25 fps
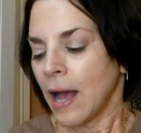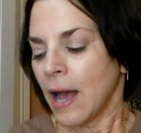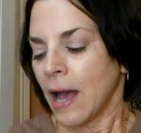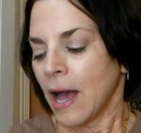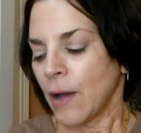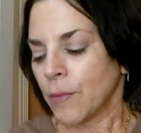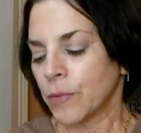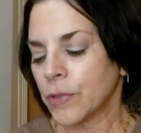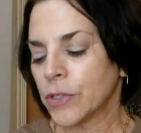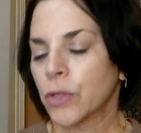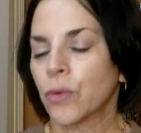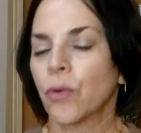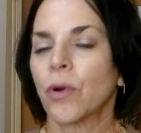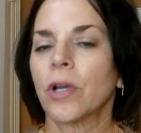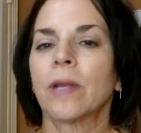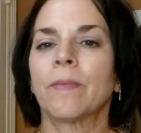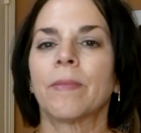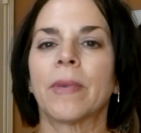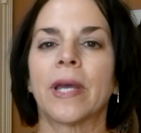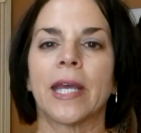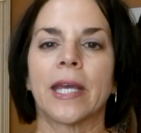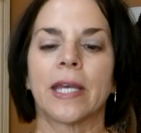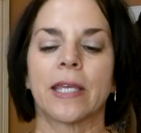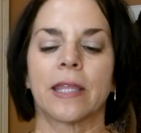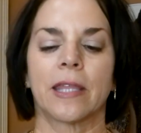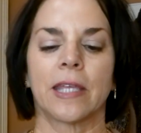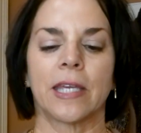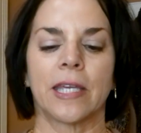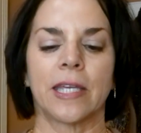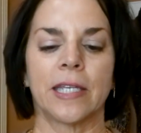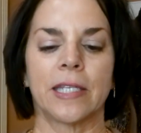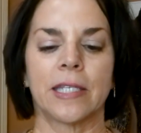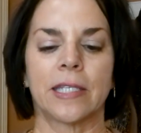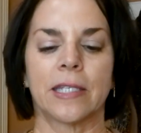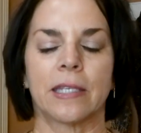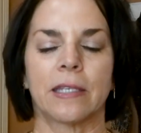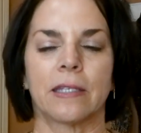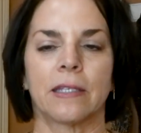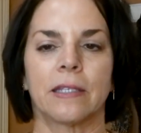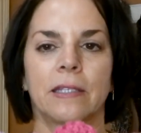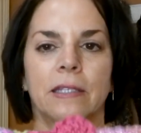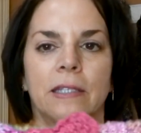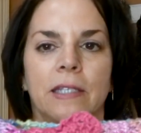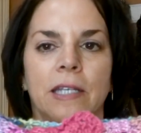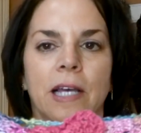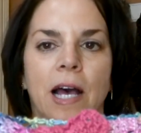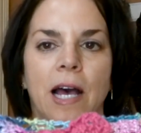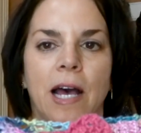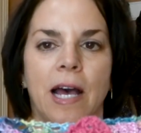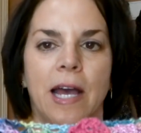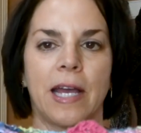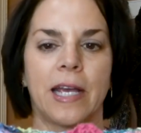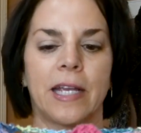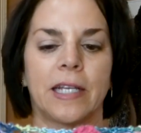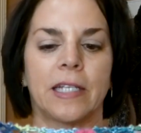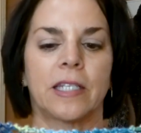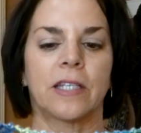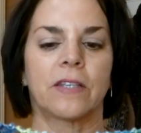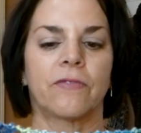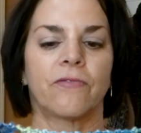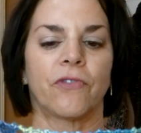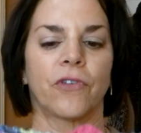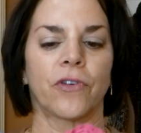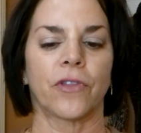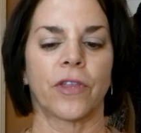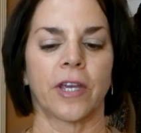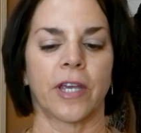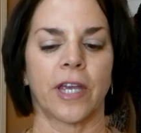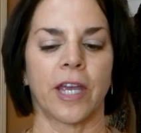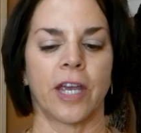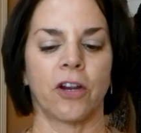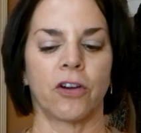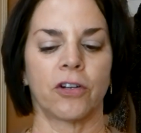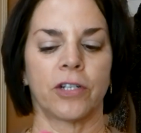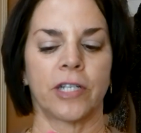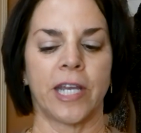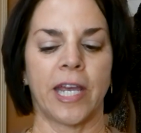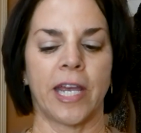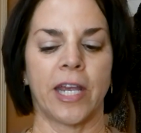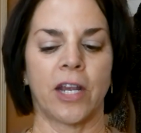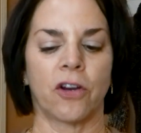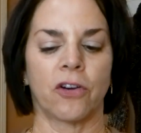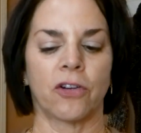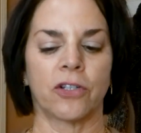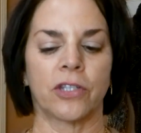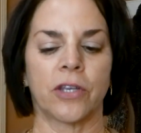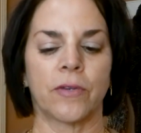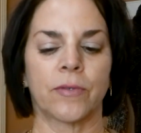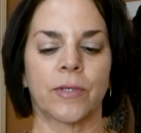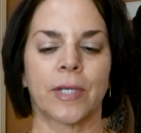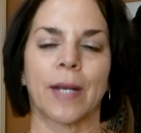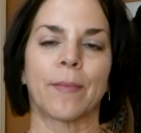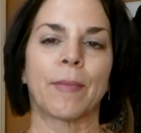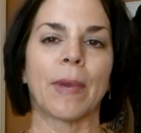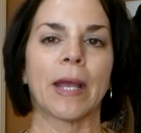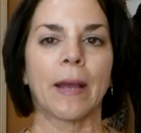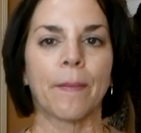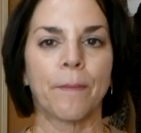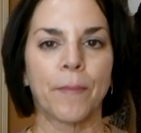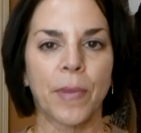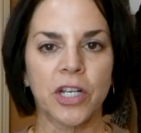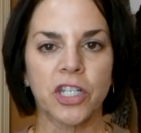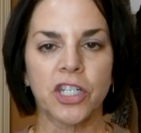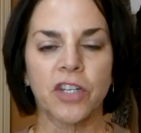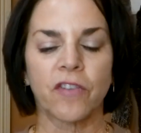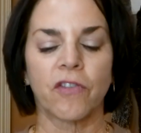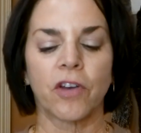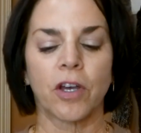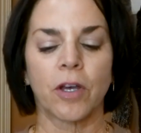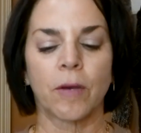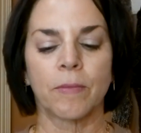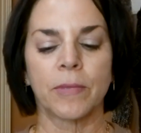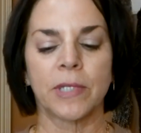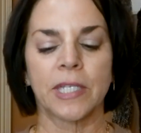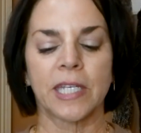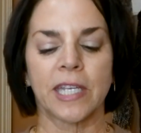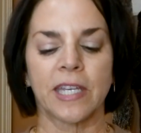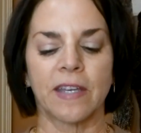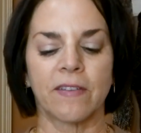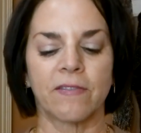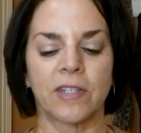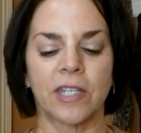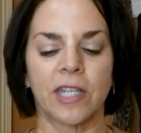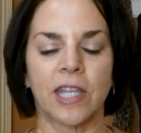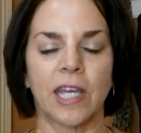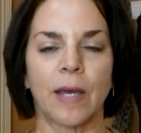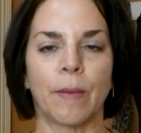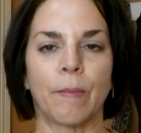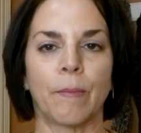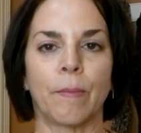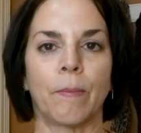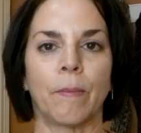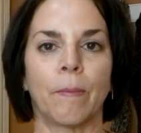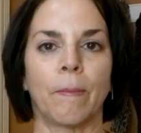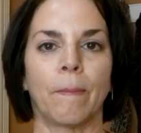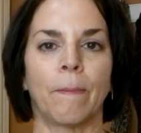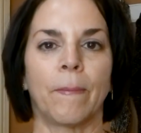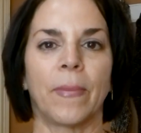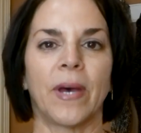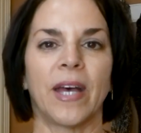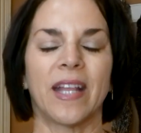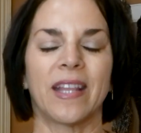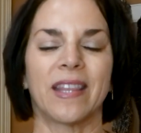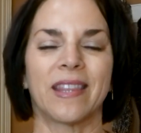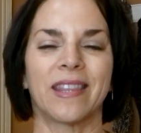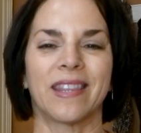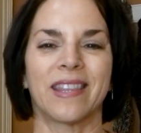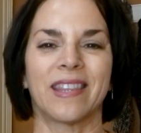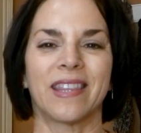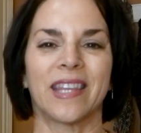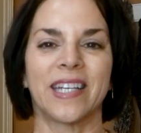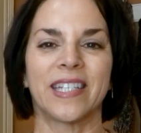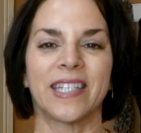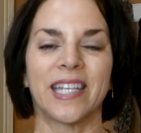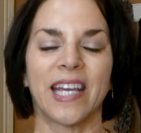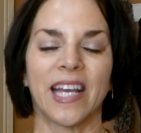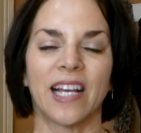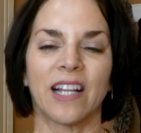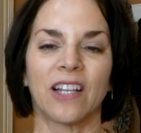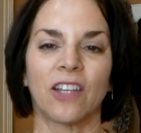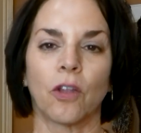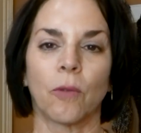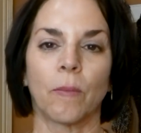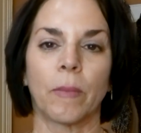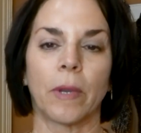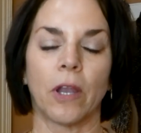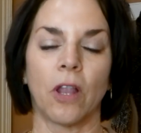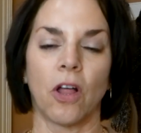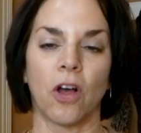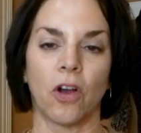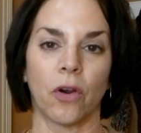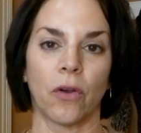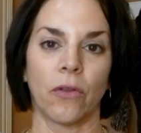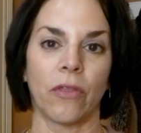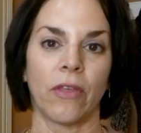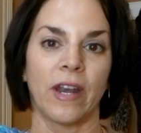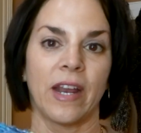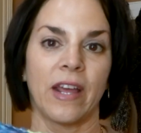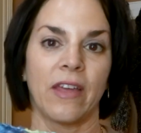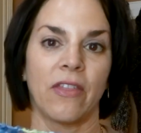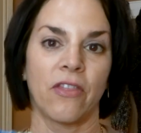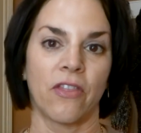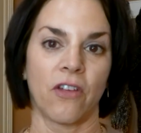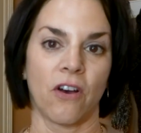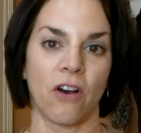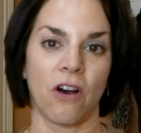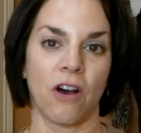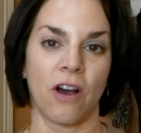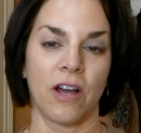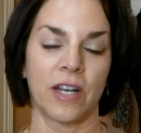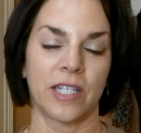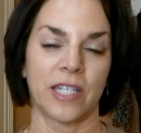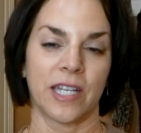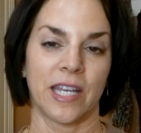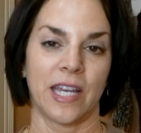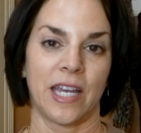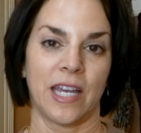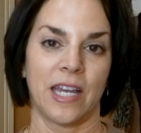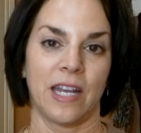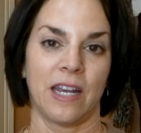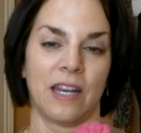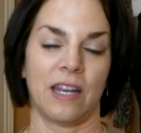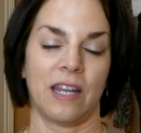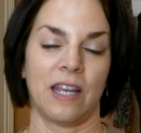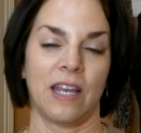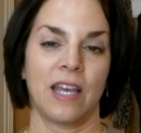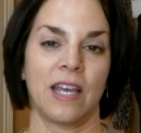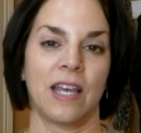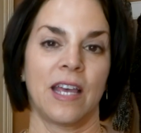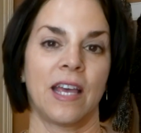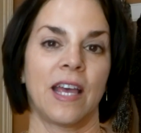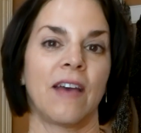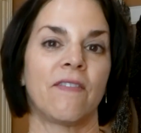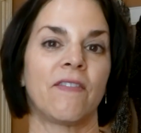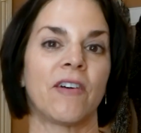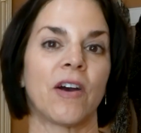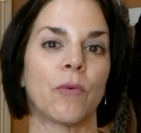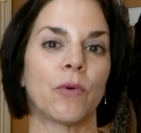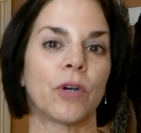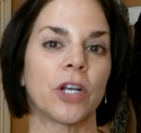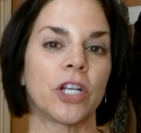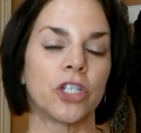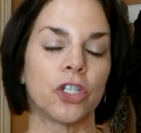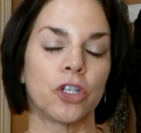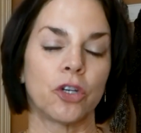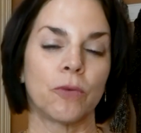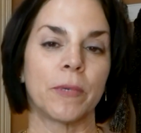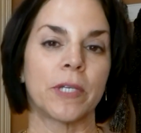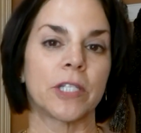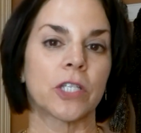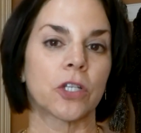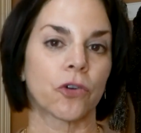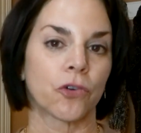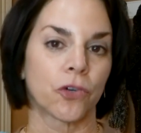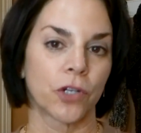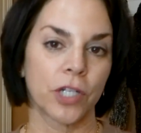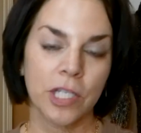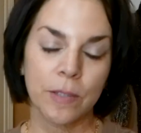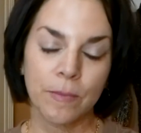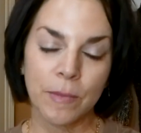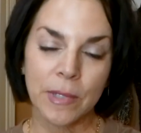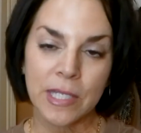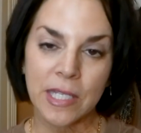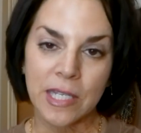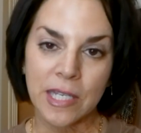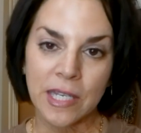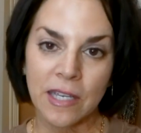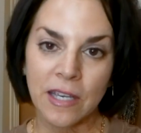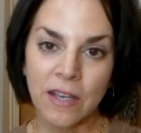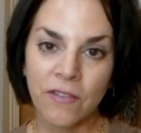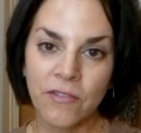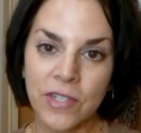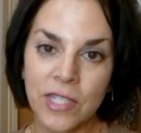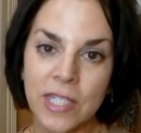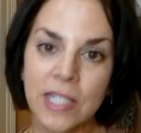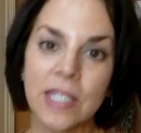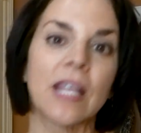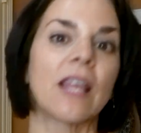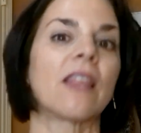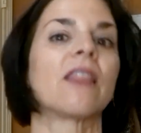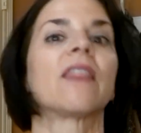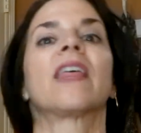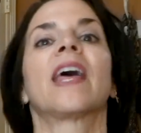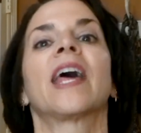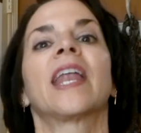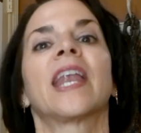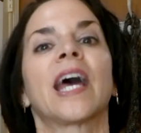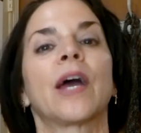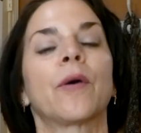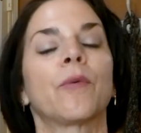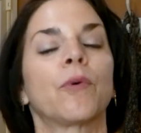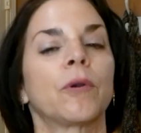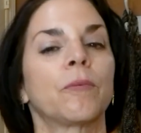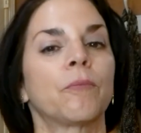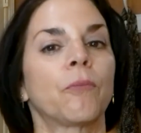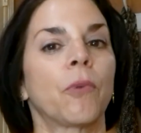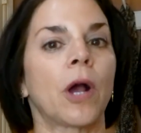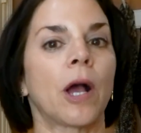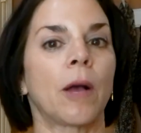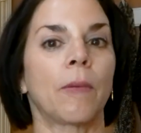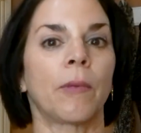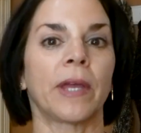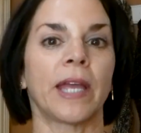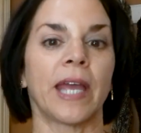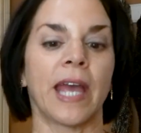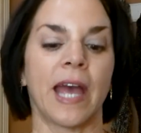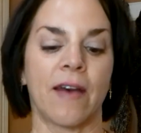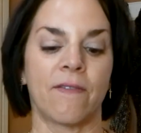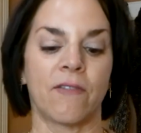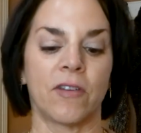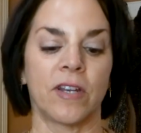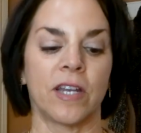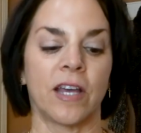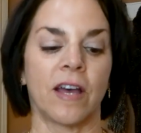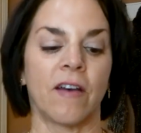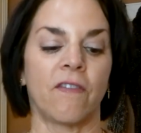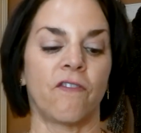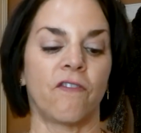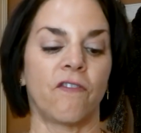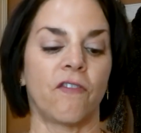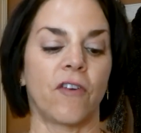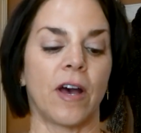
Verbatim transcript: I was going to make these ties for the caretakers. I was going to make a bunch of them to give to them, but they take a little bit longer than I thought. And if I want to do them as Christmas gifts, then I would probably have enough.